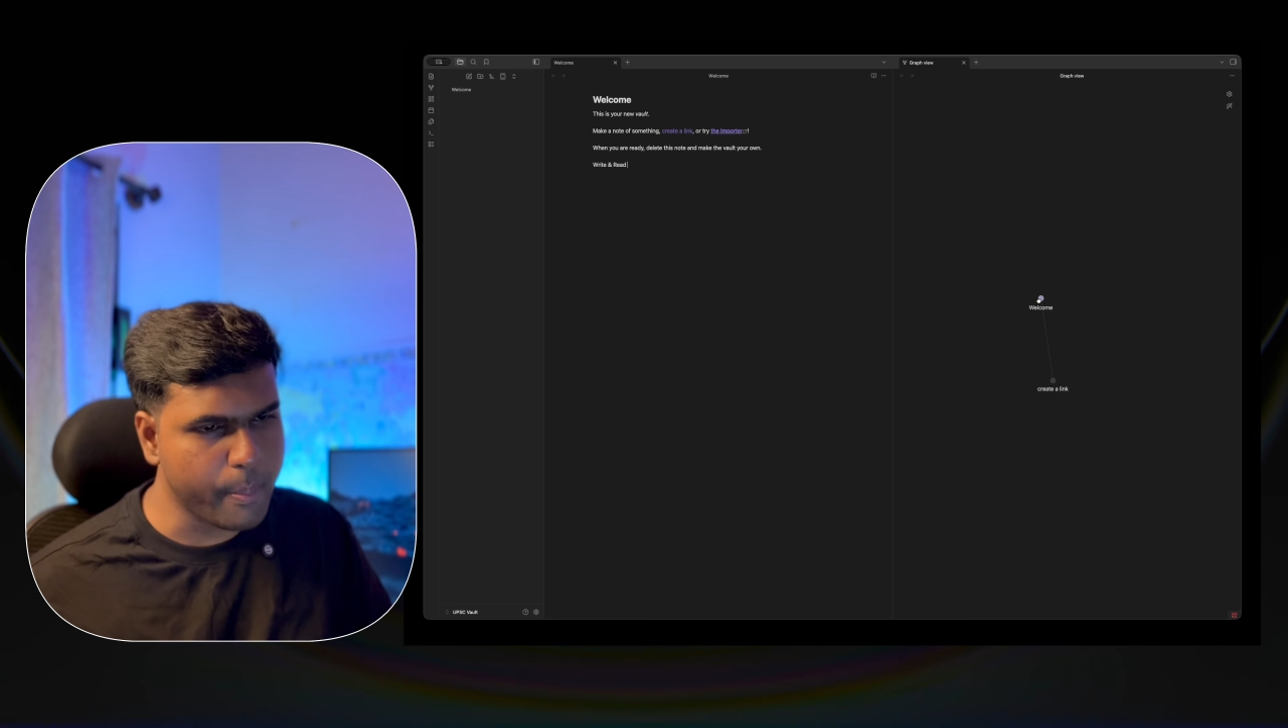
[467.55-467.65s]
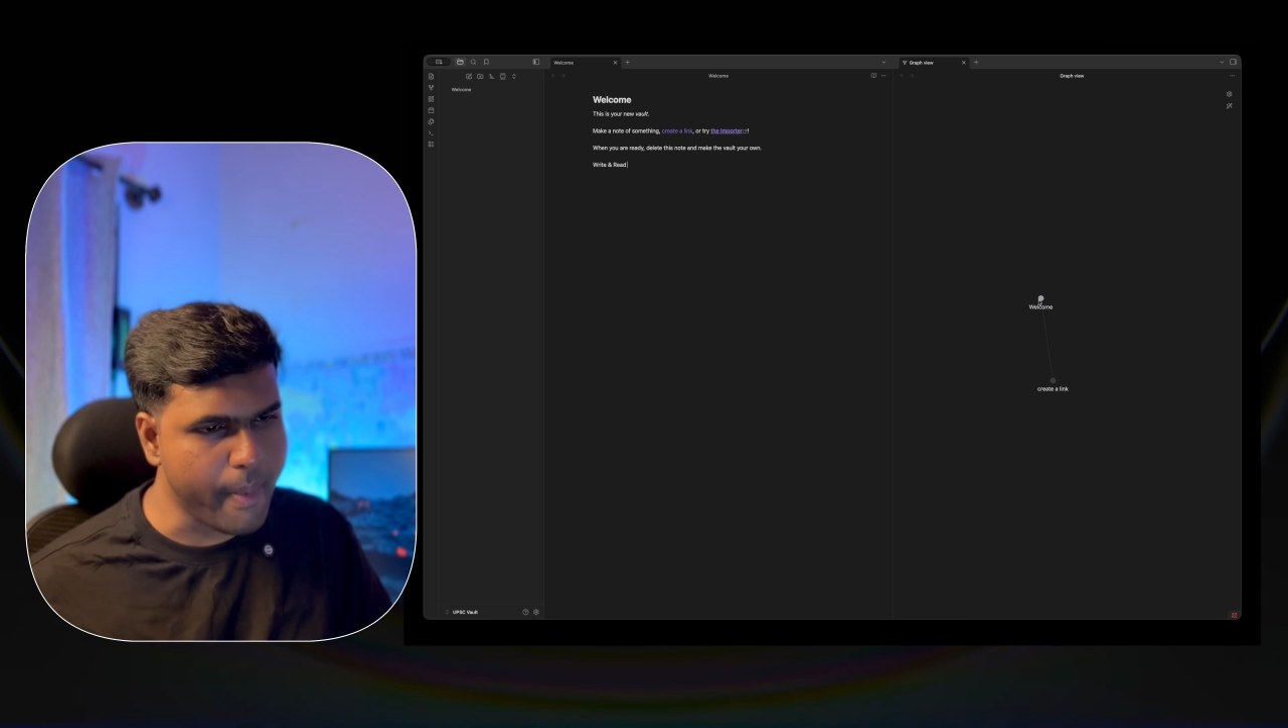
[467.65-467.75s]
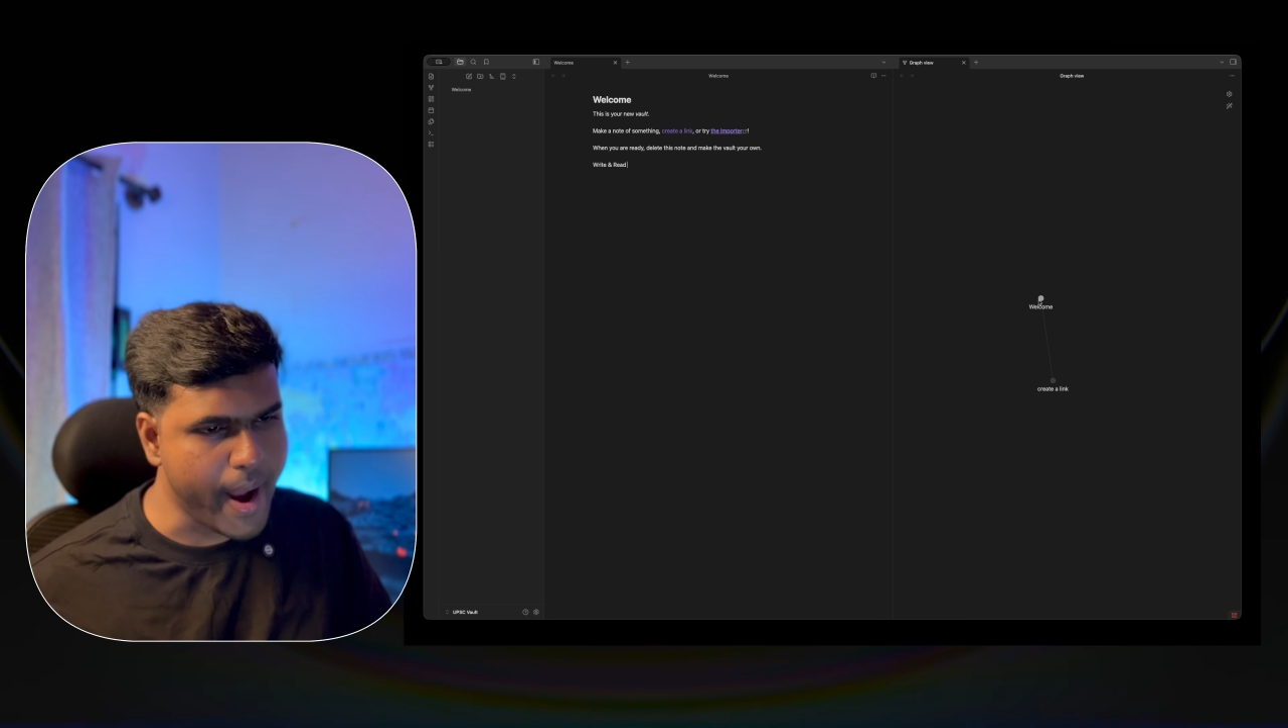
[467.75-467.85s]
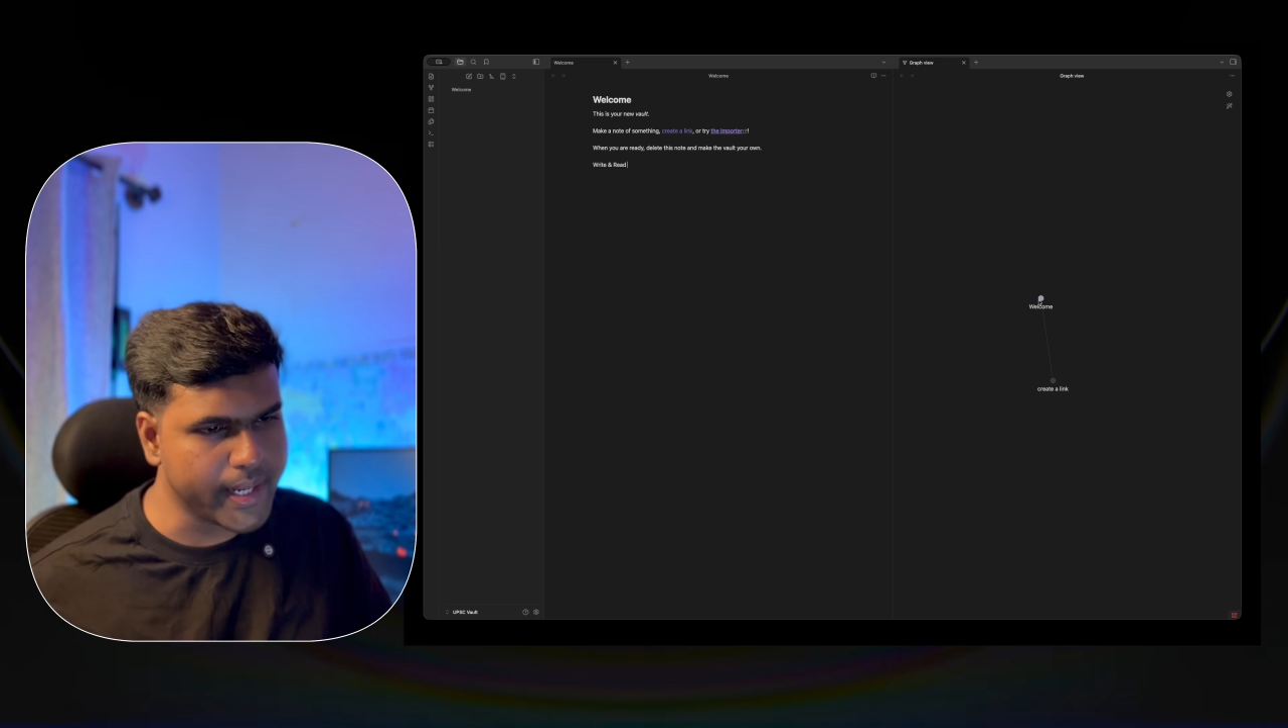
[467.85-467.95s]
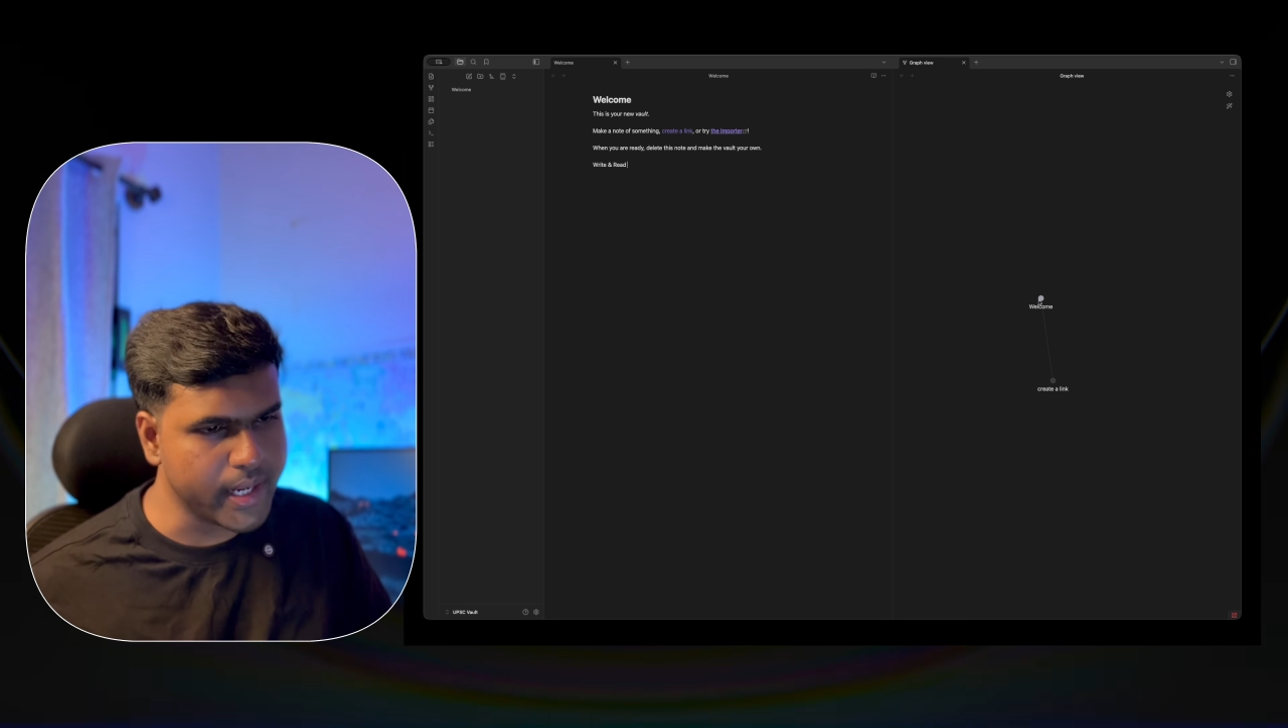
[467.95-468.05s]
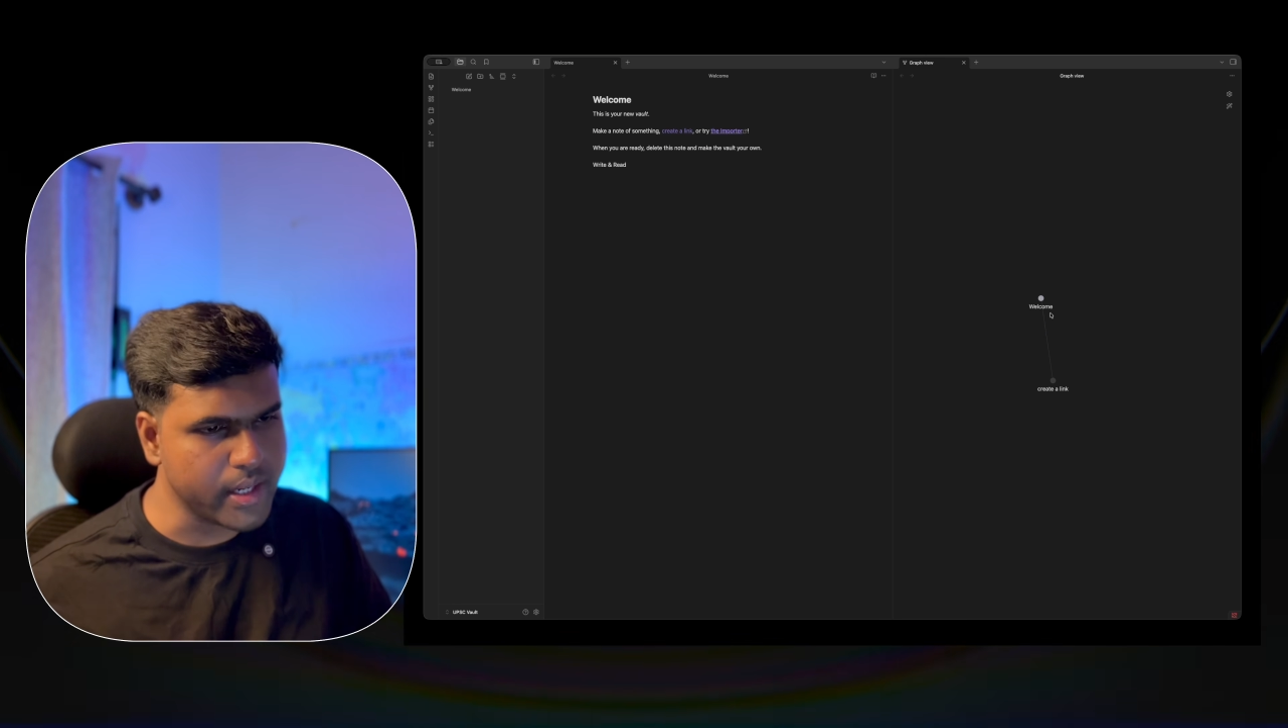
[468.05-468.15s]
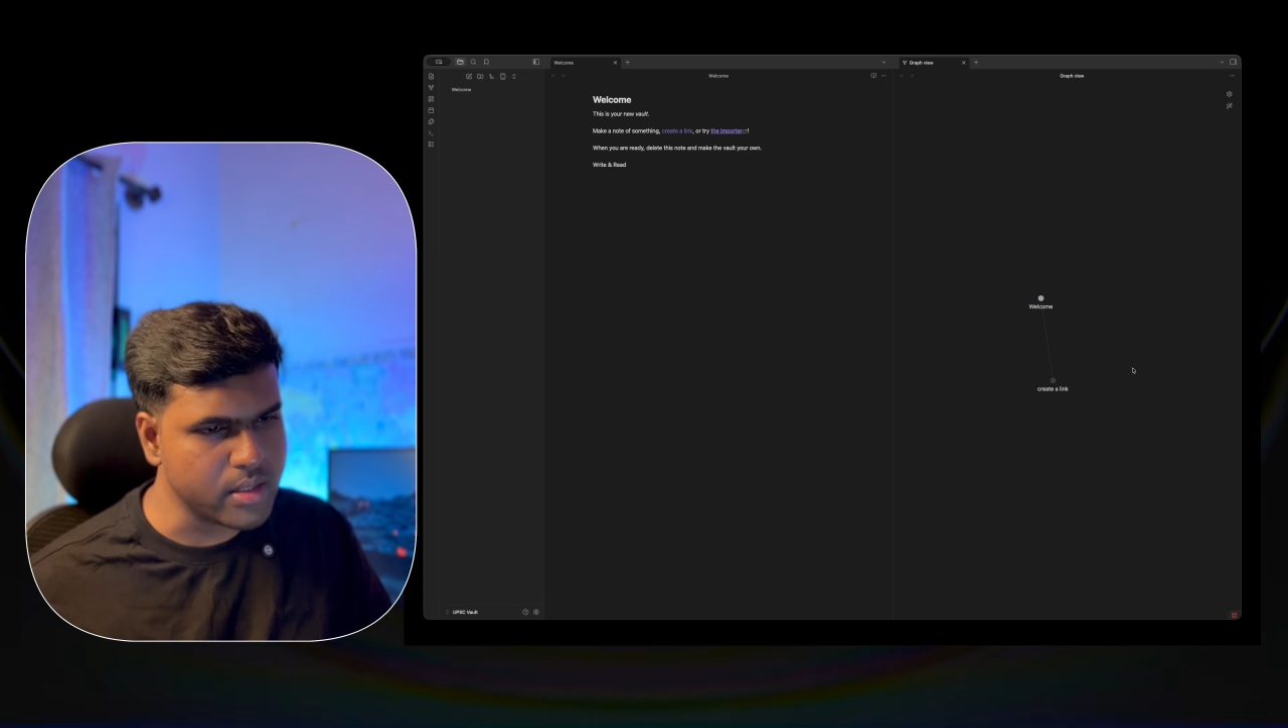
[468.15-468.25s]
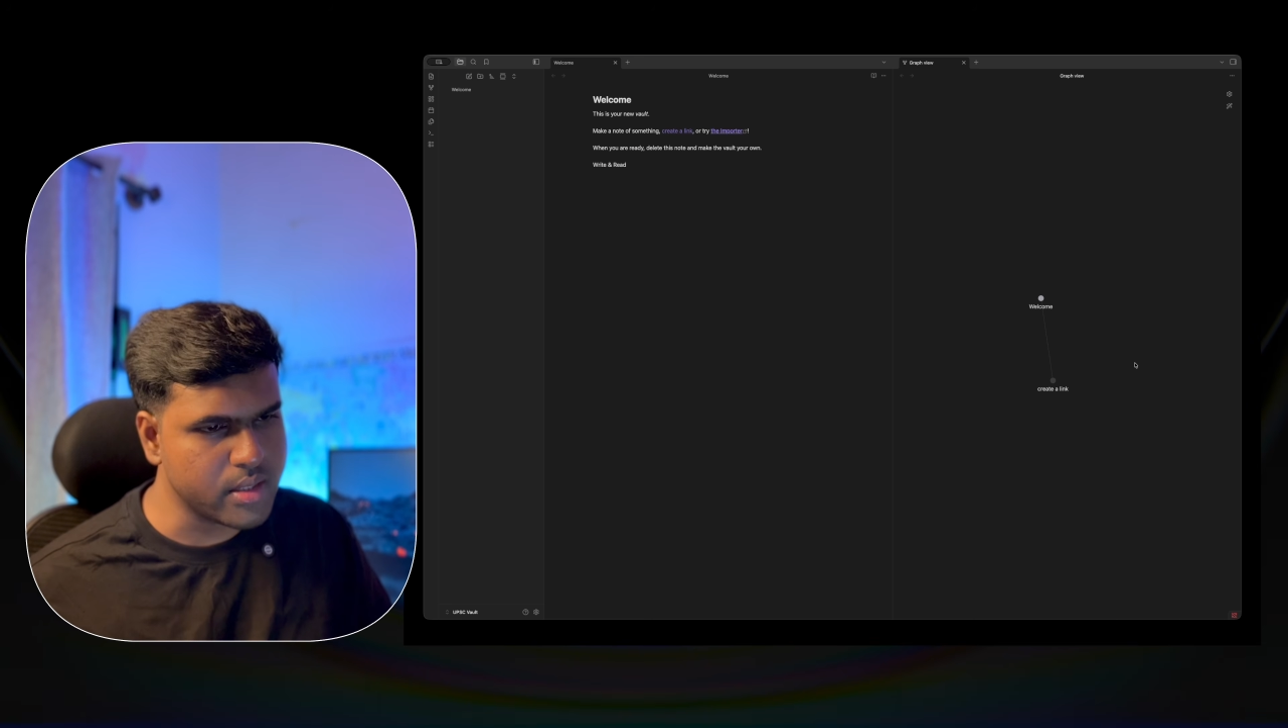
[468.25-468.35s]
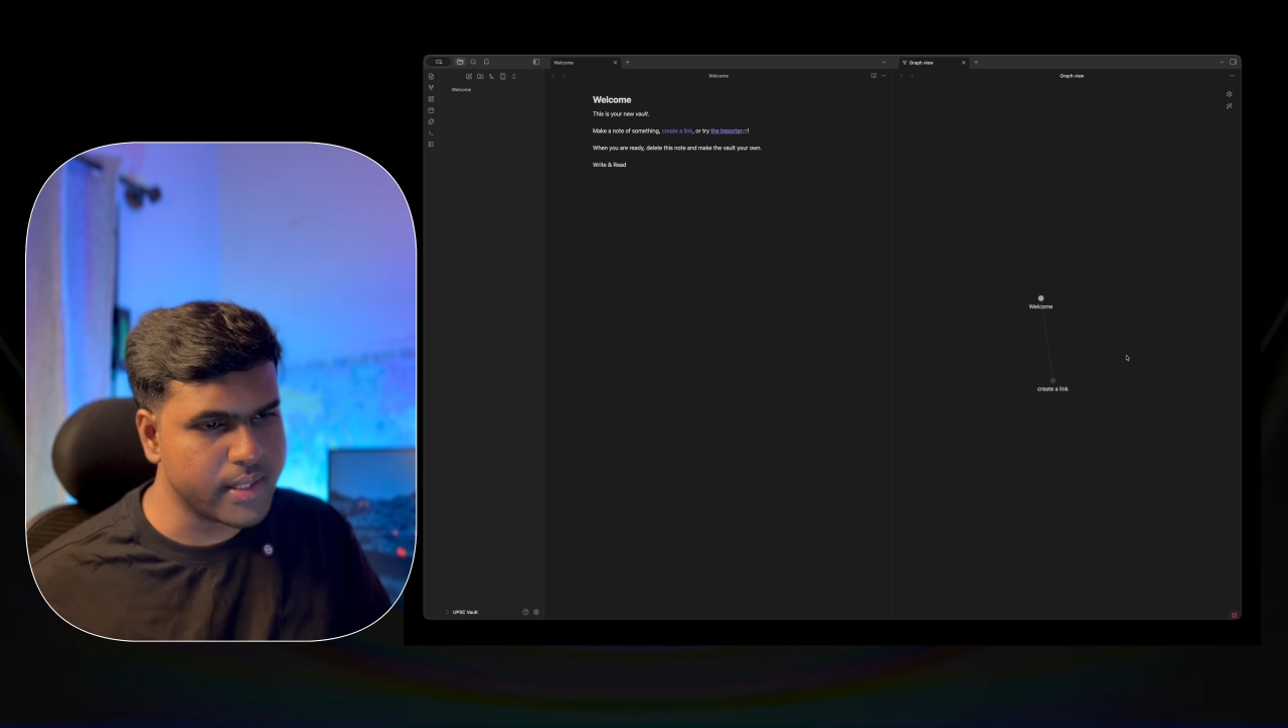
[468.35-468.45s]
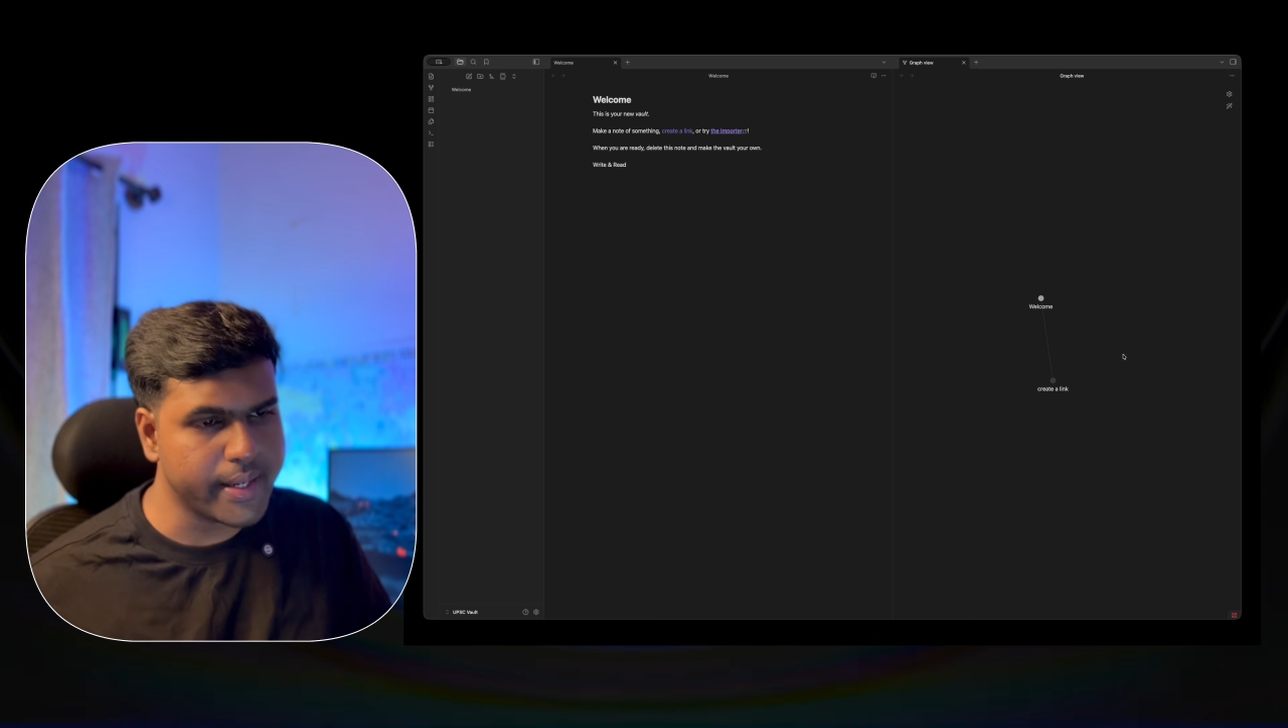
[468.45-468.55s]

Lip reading: backlinks,